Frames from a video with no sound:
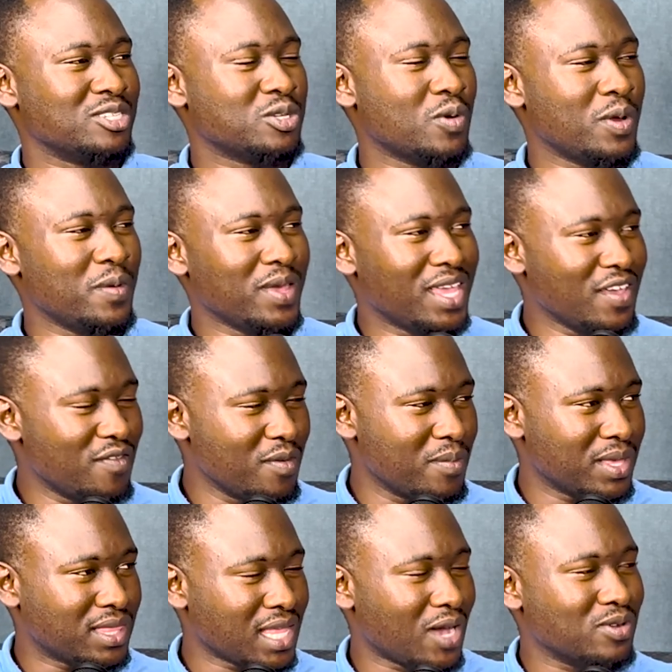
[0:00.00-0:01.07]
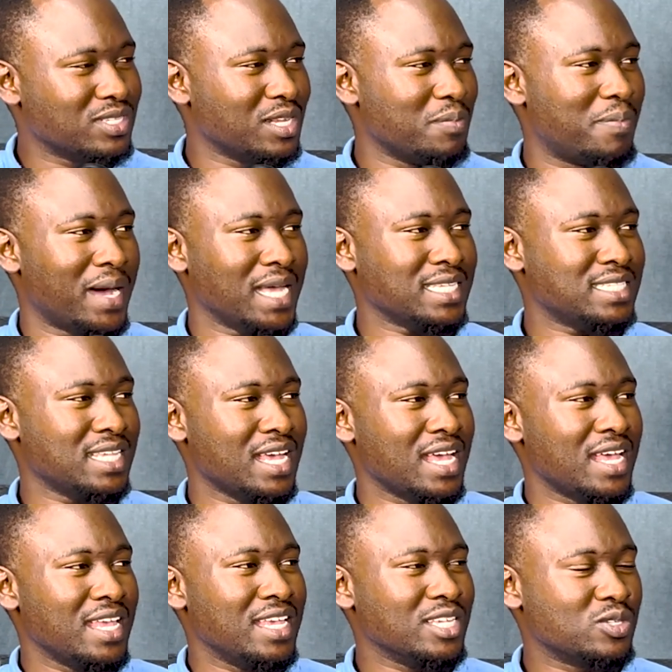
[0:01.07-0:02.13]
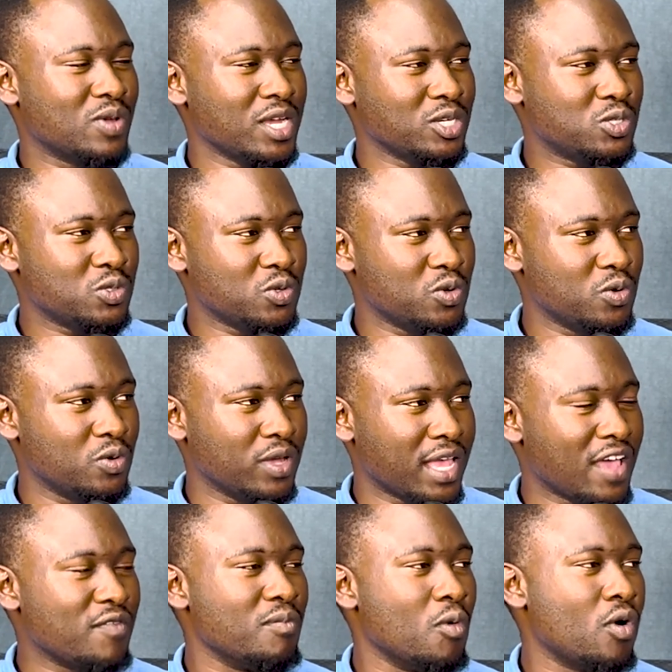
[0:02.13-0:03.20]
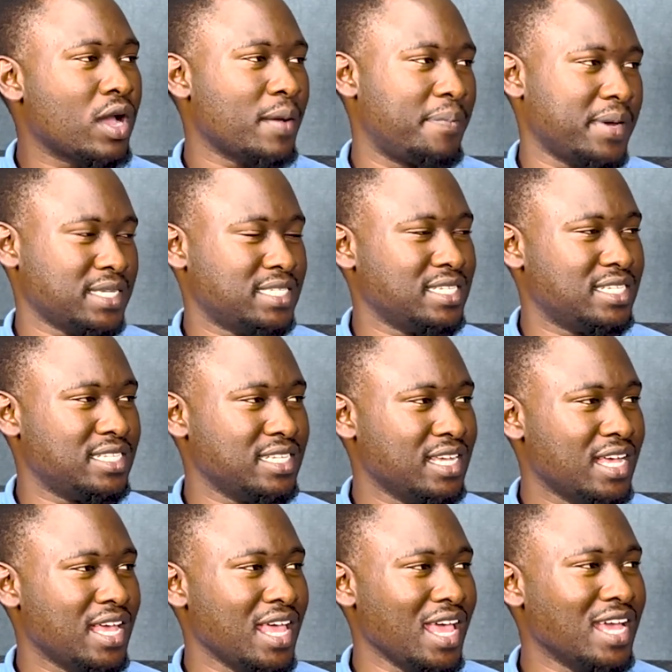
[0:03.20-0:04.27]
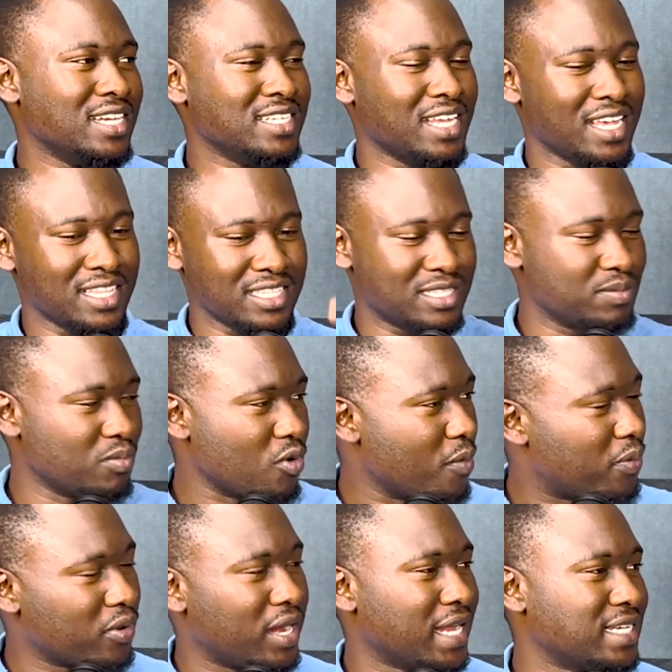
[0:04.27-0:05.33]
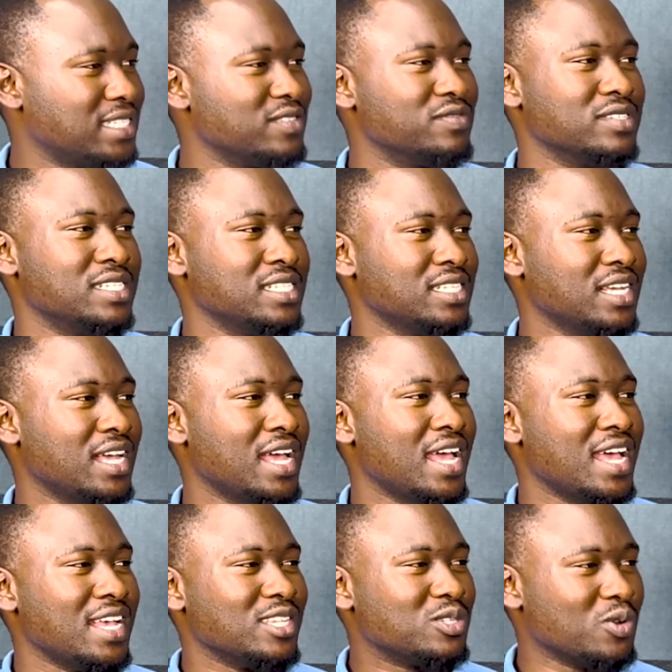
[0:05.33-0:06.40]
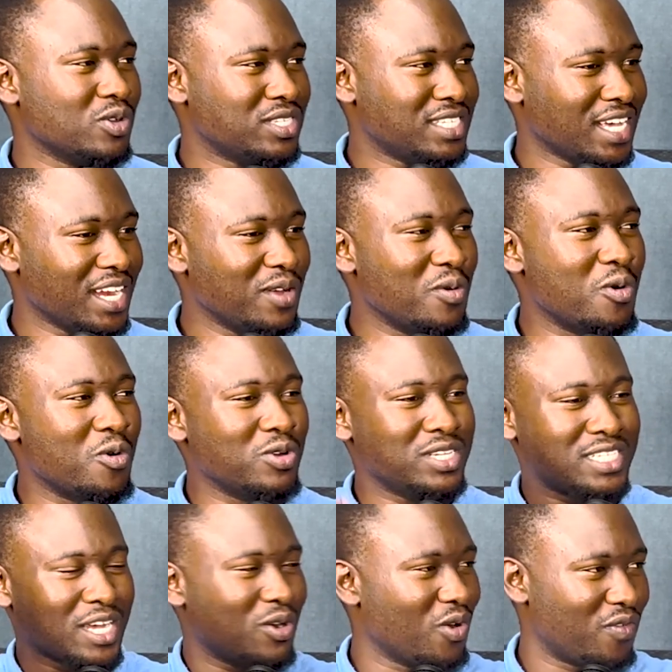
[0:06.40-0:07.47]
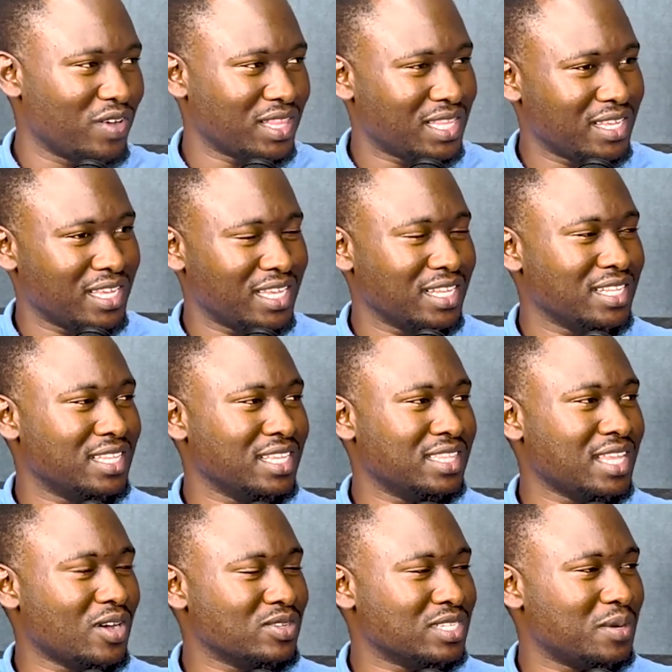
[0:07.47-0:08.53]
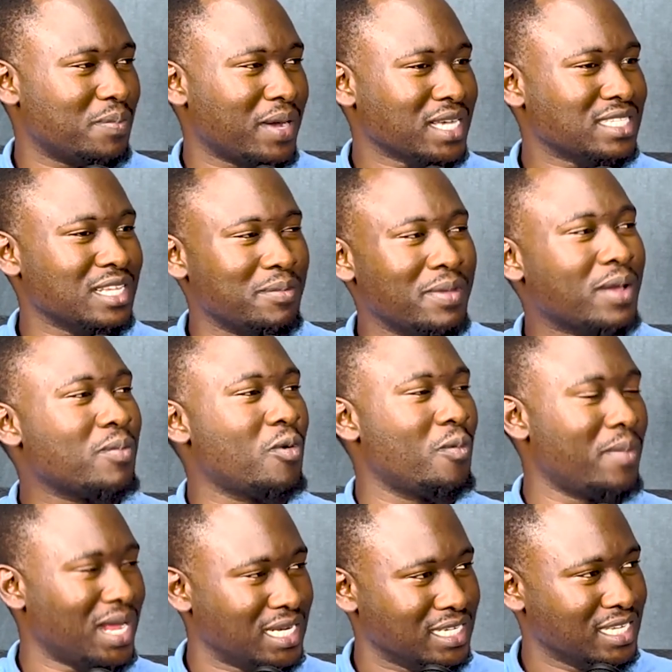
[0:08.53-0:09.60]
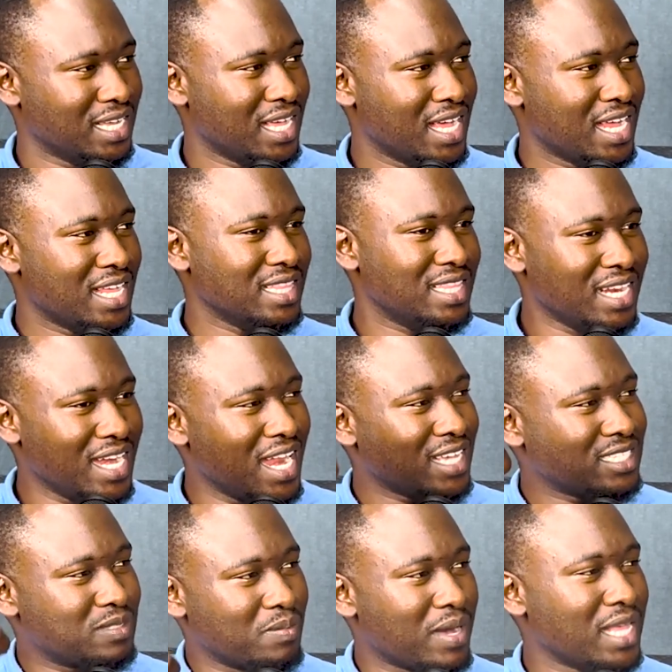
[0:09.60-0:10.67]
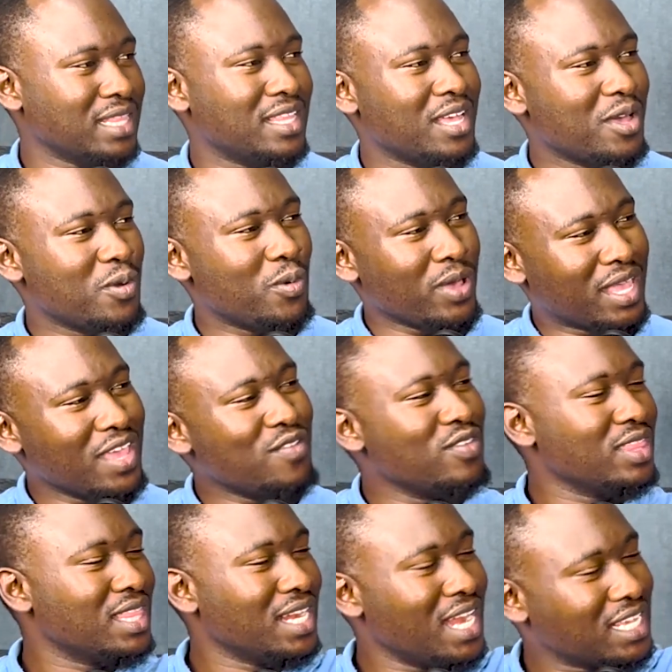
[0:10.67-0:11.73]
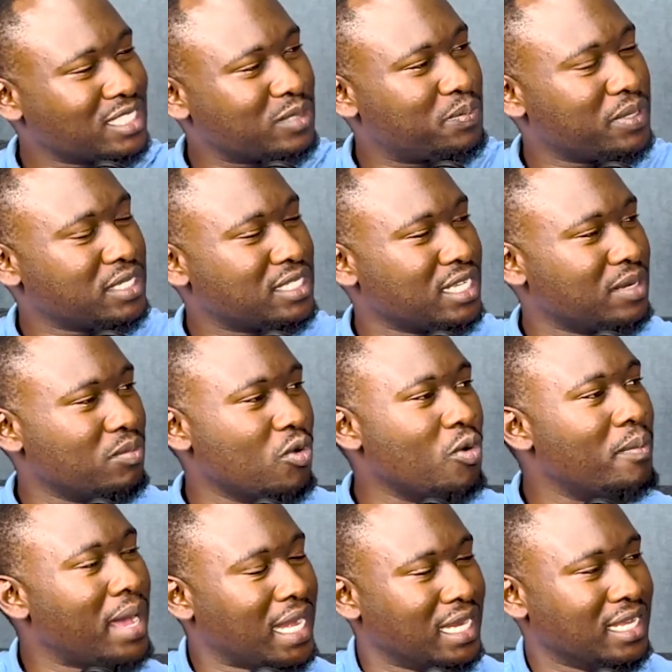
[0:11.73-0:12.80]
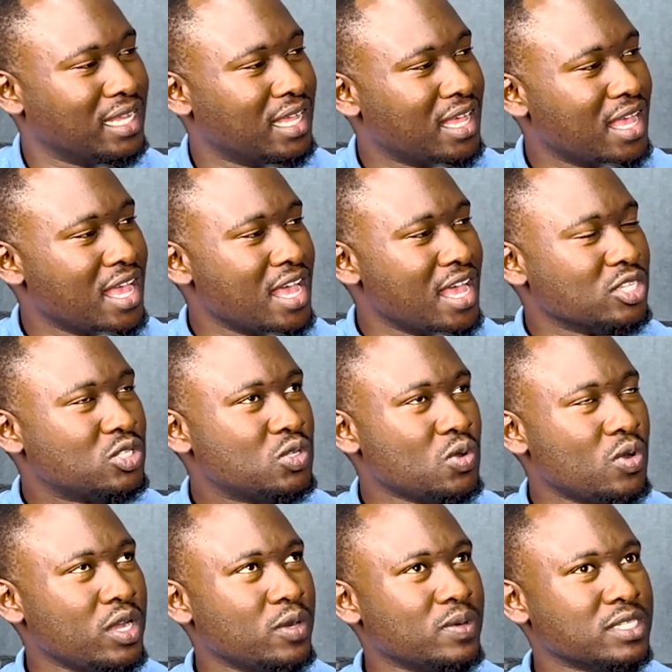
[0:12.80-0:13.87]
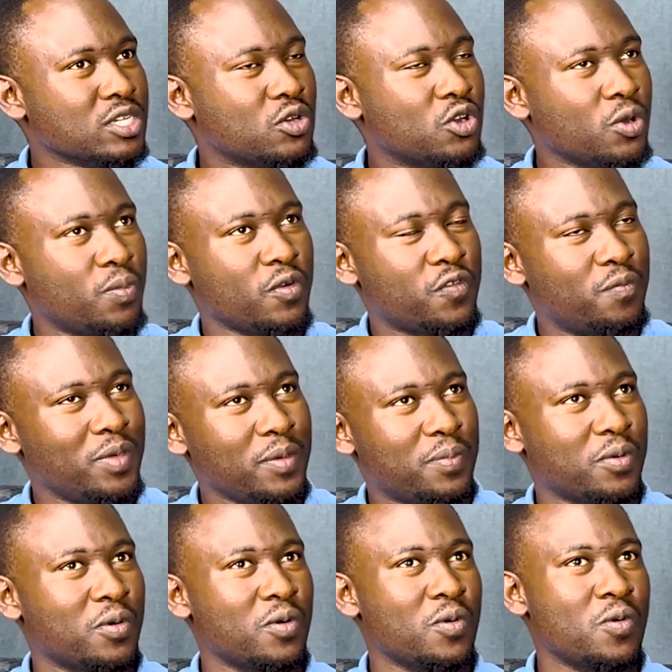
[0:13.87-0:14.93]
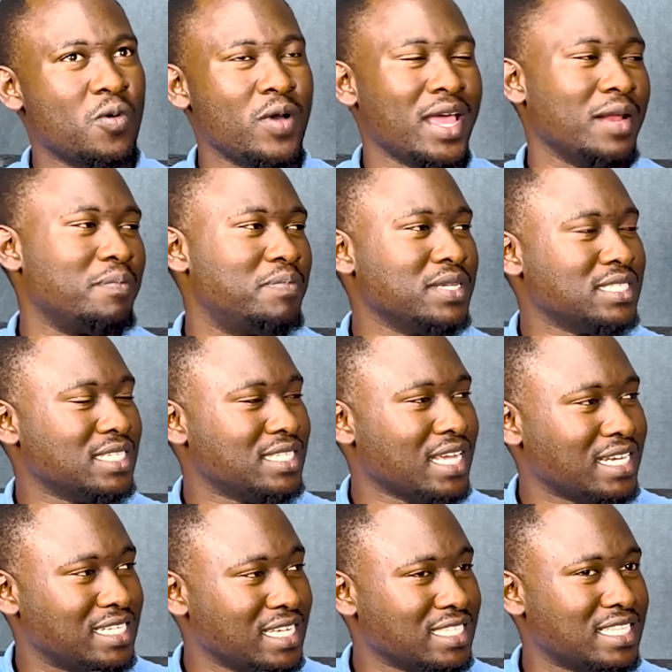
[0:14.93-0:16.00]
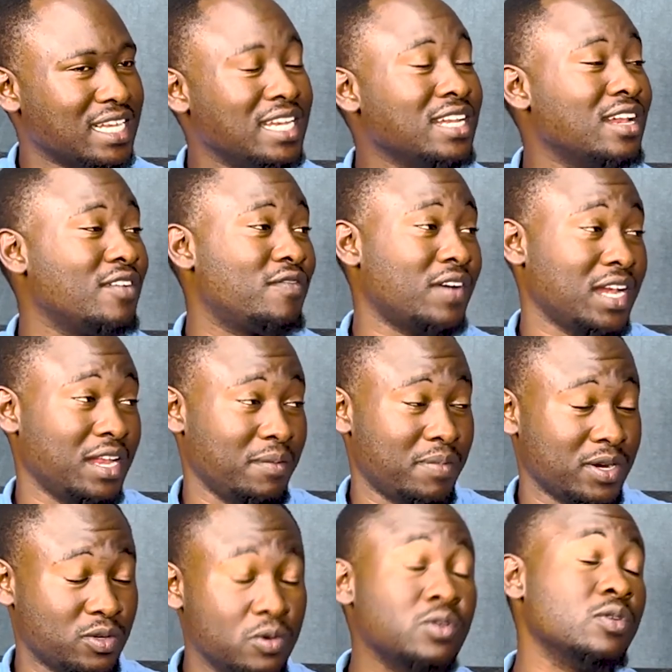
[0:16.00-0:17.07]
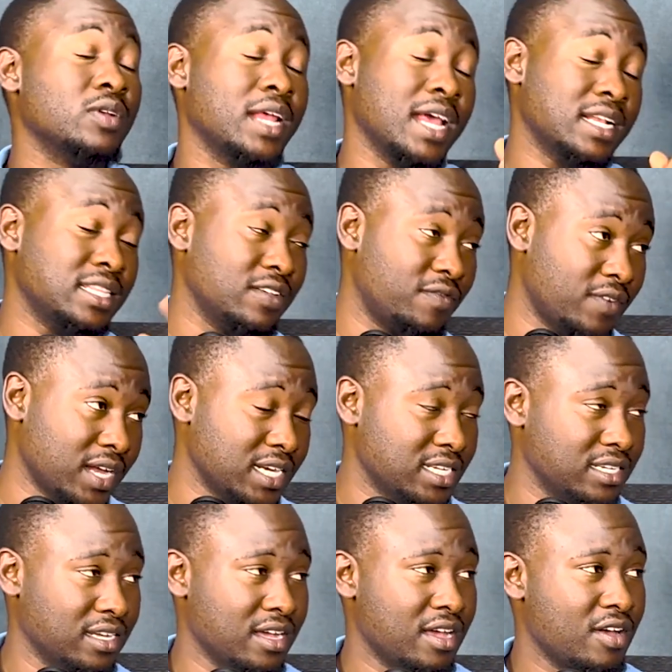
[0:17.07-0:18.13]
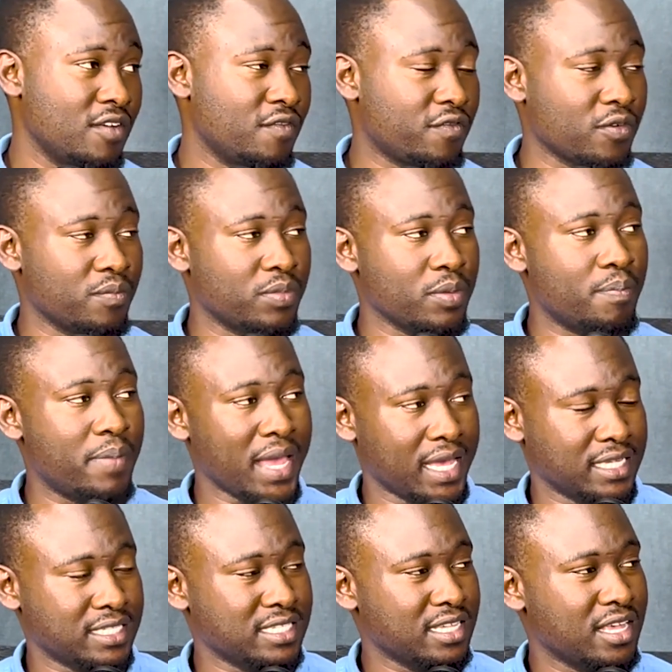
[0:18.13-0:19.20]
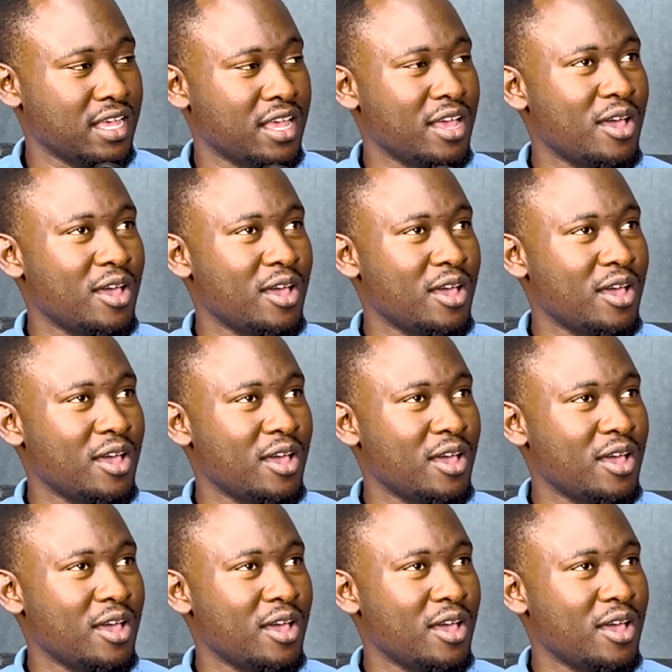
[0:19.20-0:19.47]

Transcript: So when we give him a thousand bucks, he's going to have more capacity and hence more productivity. So Jerry will turn over the, the thousand bucks and make more money. Then next month, we're giving the next person more money. So it was a group of people who had business ideas that needed funding but couldn't get the funding from the banks.